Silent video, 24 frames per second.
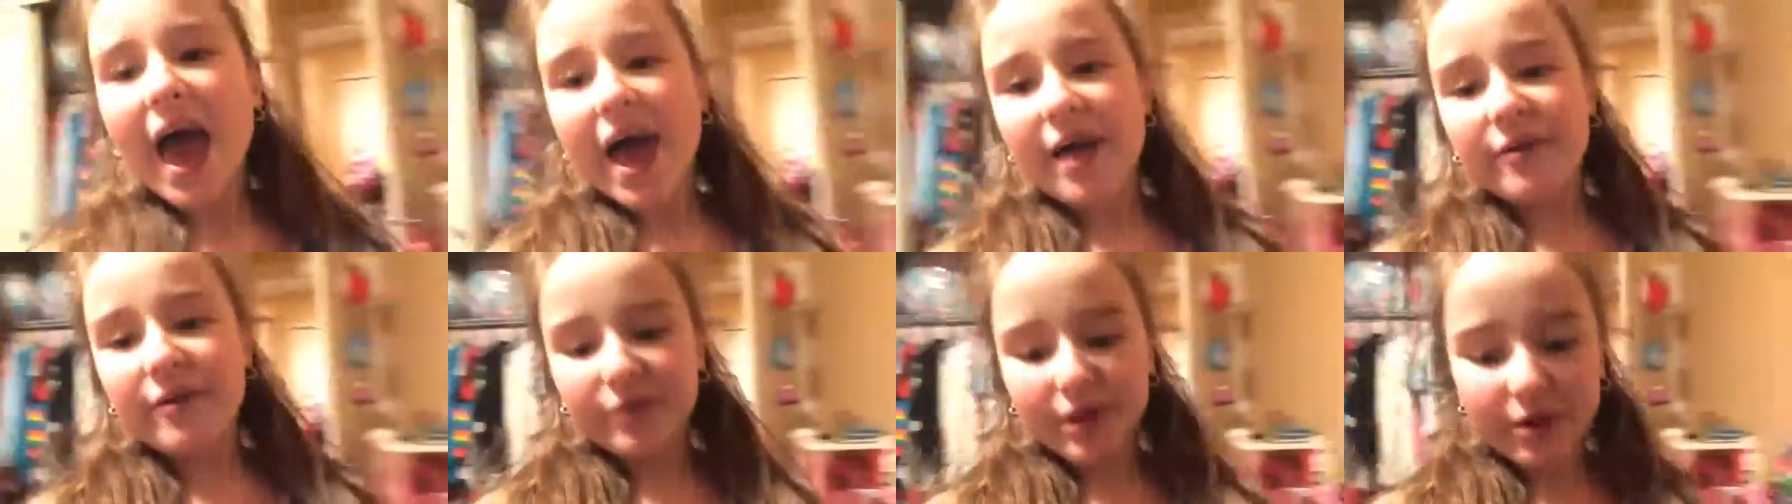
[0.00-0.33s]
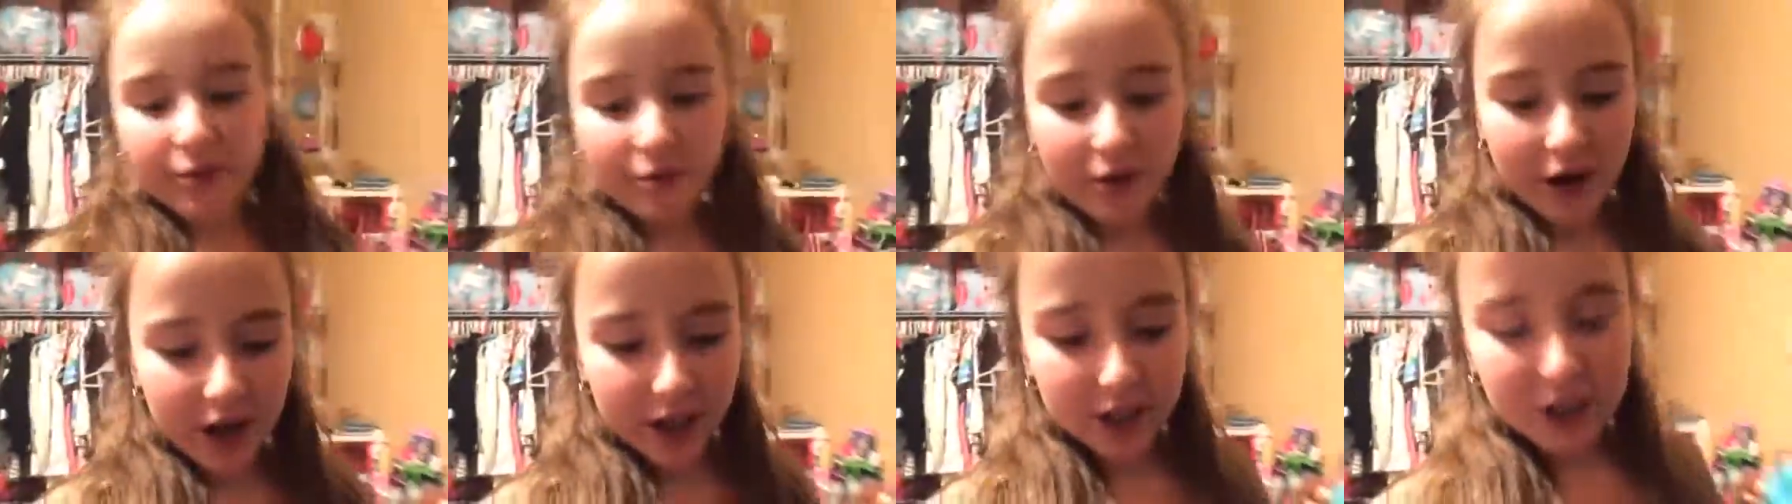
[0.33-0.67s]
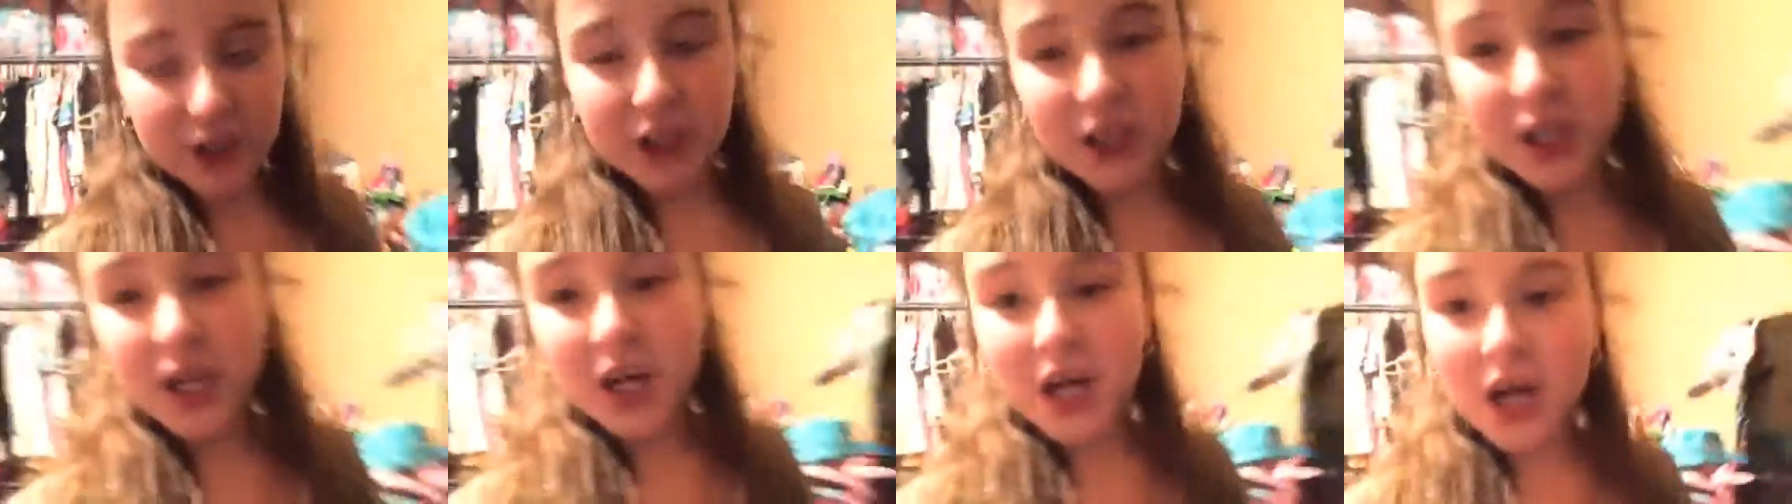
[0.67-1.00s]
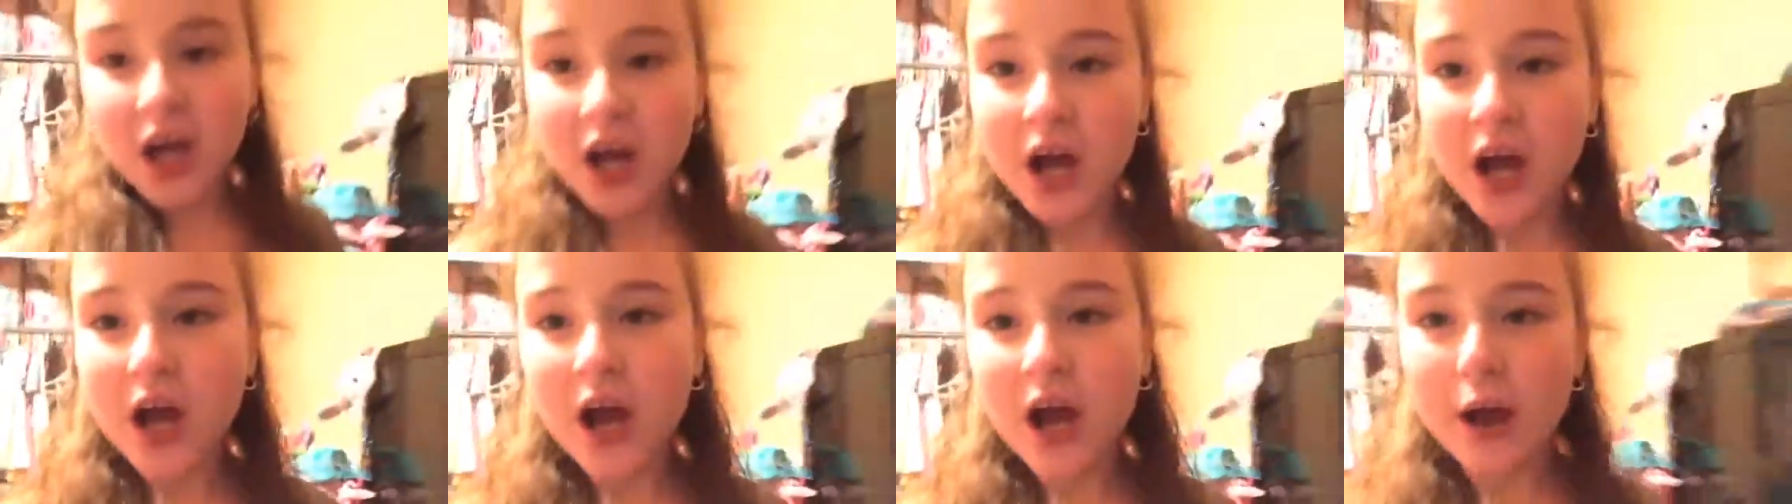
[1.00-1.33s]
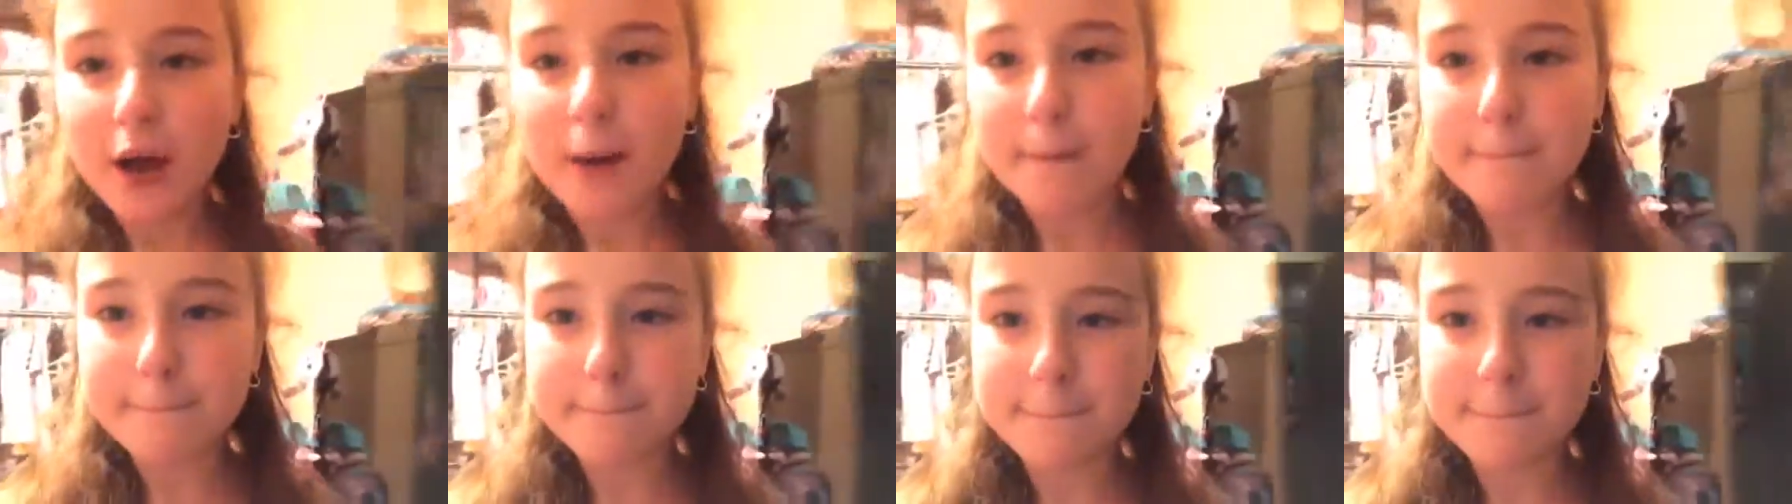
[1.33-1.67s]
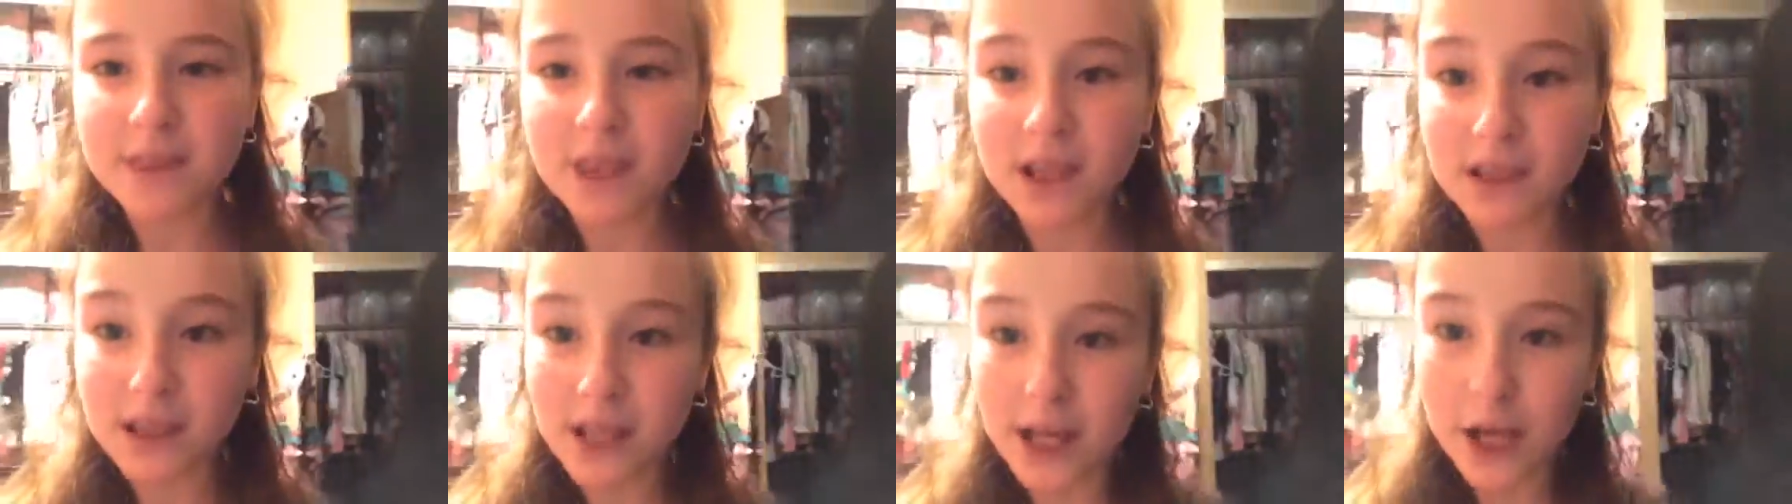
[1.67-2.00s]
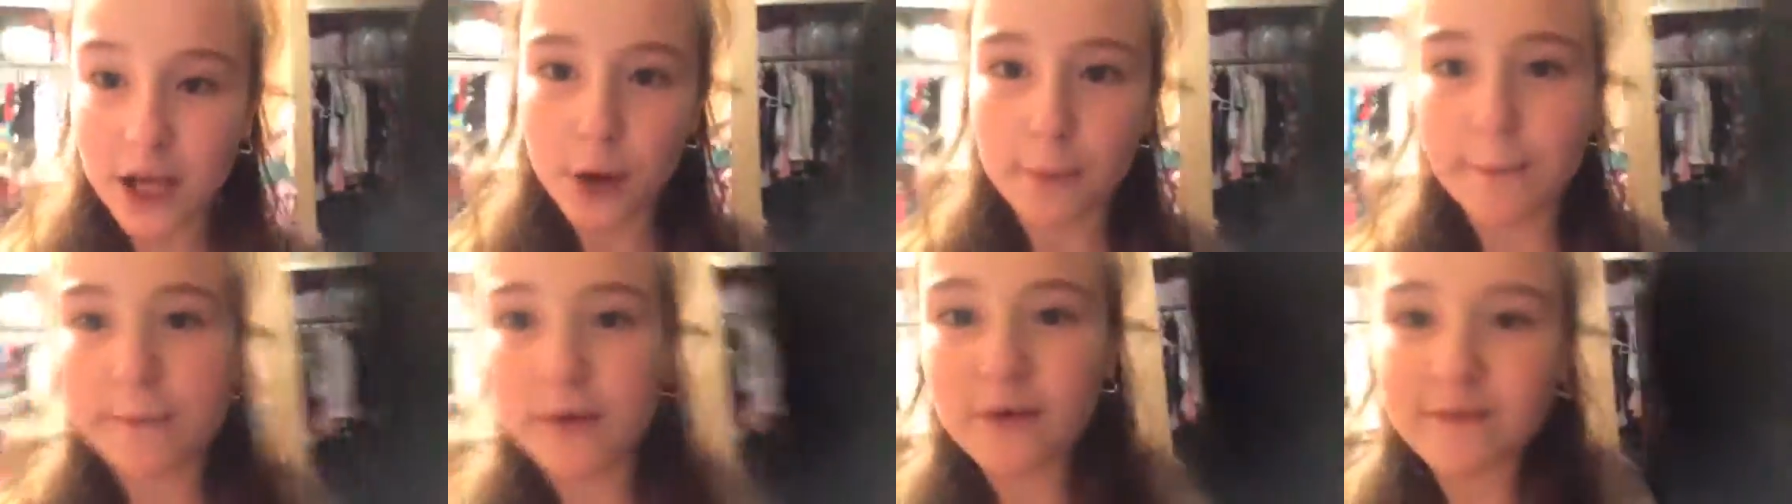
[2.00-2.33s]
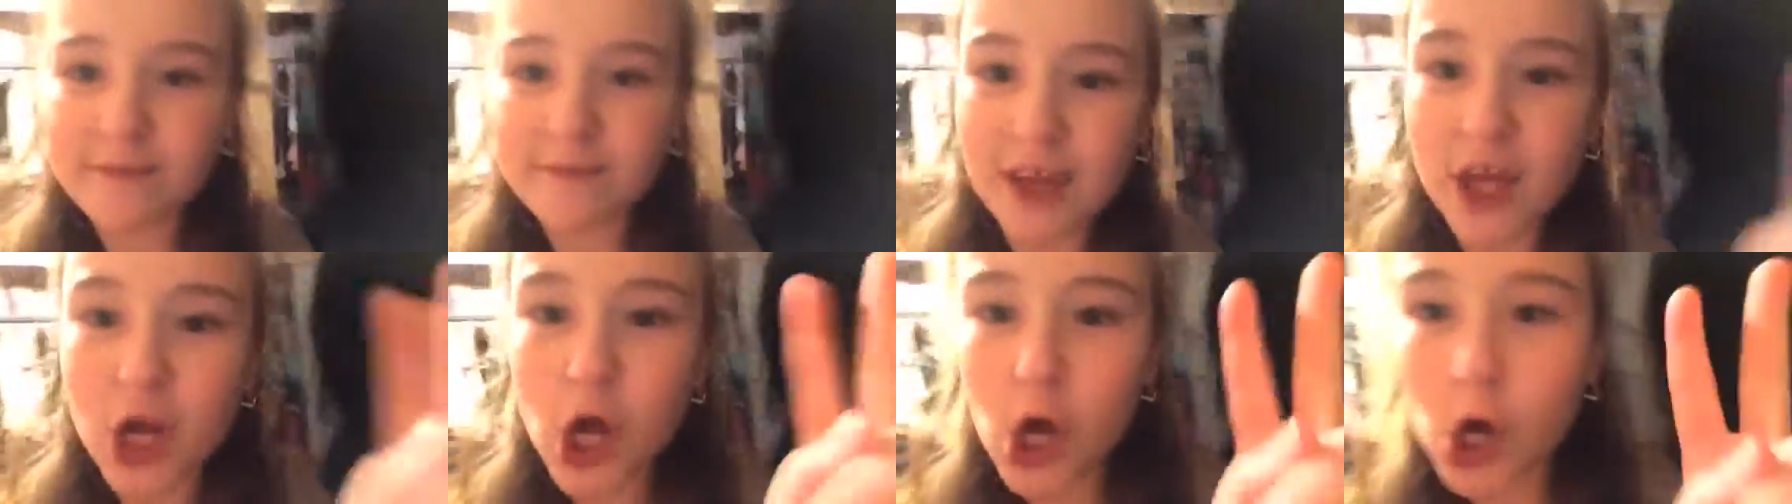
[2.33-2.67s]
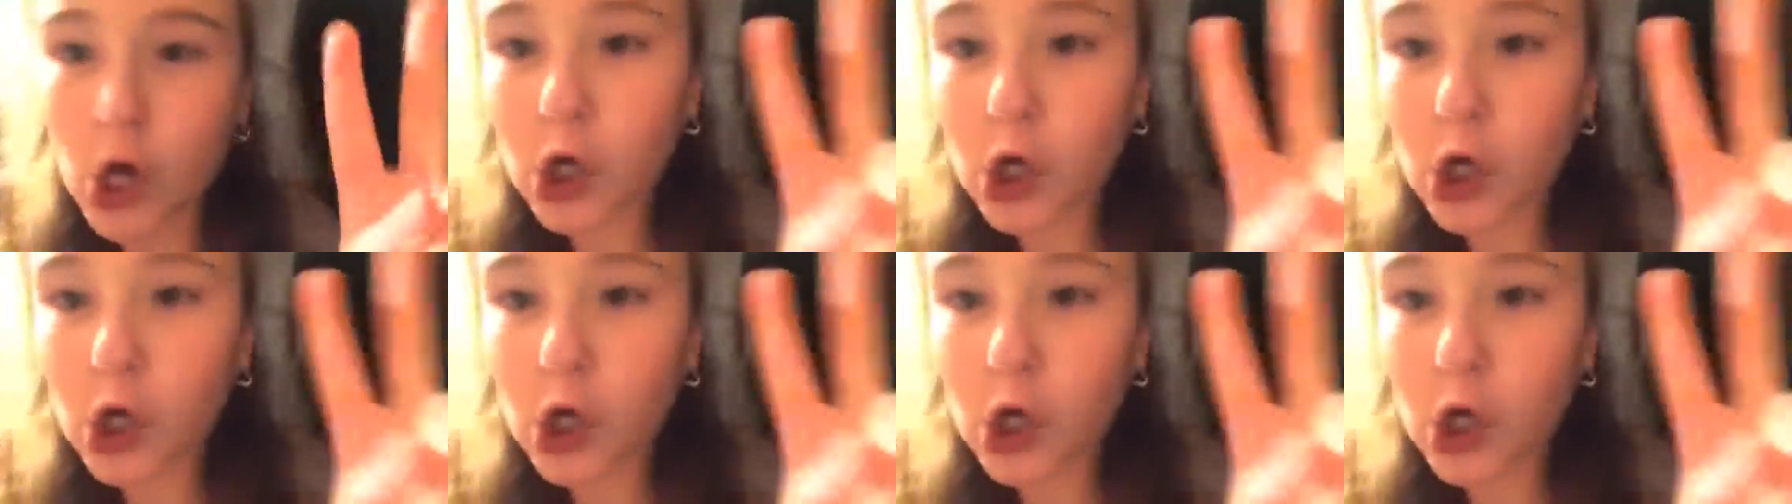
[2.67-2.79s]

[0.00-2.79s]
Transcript: and we watched um, the Lego Movie